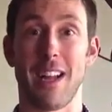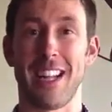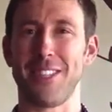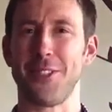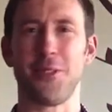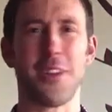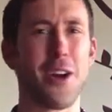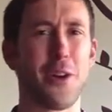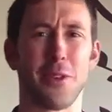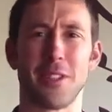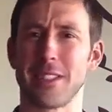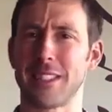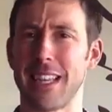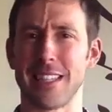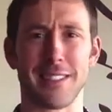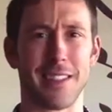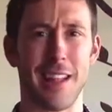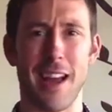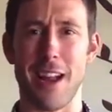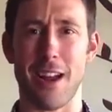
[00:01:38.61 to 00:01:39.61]
And you know this
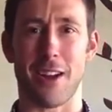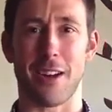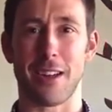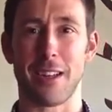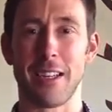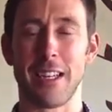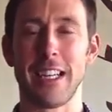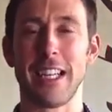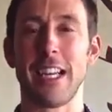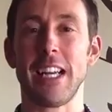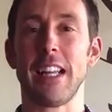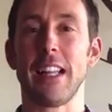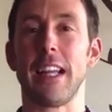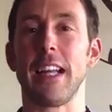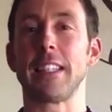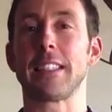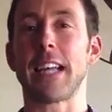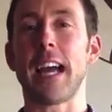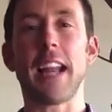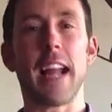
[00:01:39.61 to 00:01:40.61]
guy's a liar.
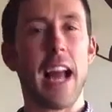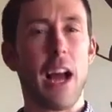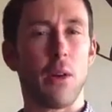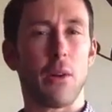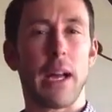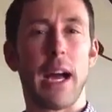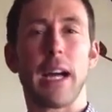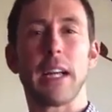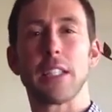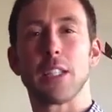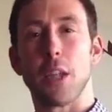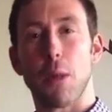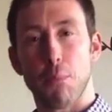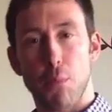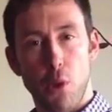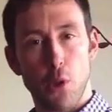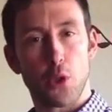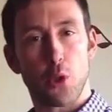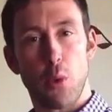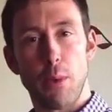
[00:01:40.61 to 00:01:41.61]
It's kind of how guys
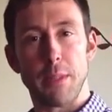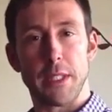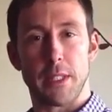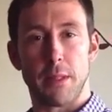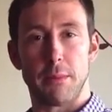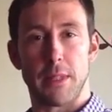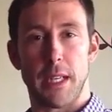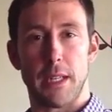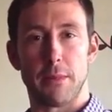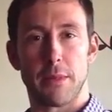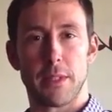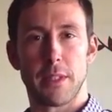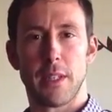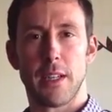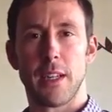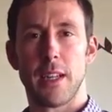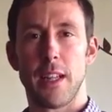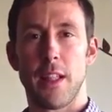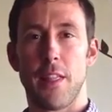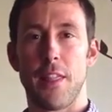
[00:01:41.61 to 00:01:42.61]
approach women sometimes.
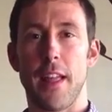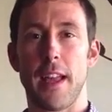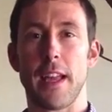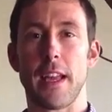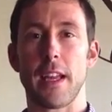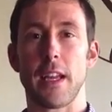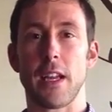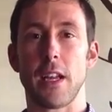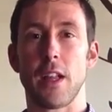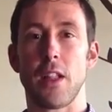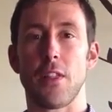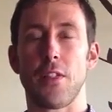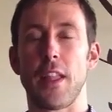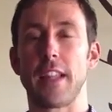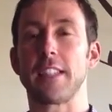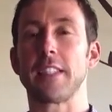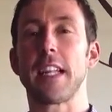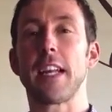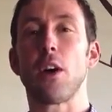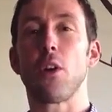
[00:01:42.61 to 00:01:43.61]
They
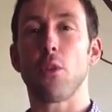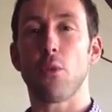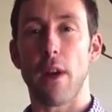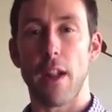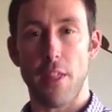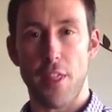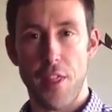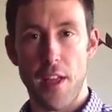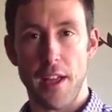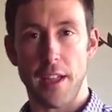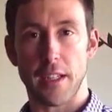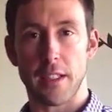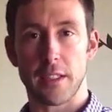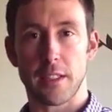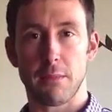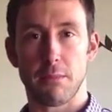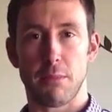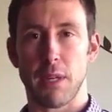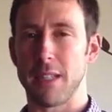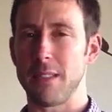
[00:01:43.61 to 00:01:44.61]
say all the right
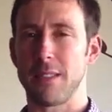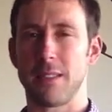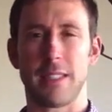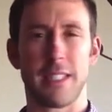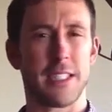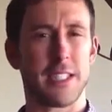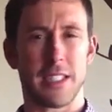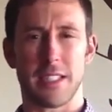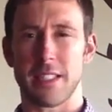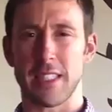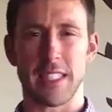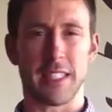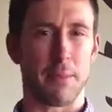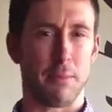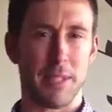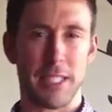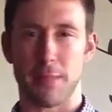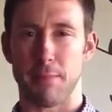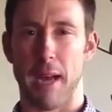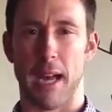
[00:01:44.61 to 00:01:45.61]
things, but it just is a
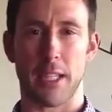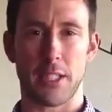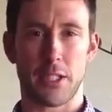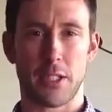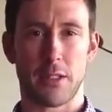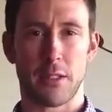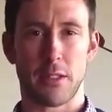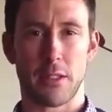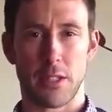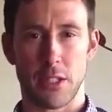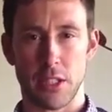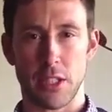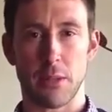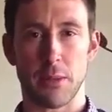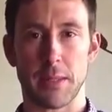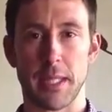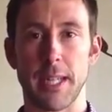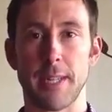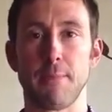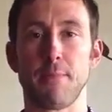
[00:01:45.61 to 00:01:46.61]
mismatch. Do you see what
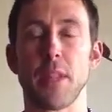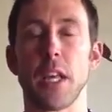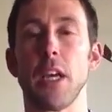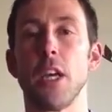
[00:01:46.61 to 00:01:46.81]
I'm saying?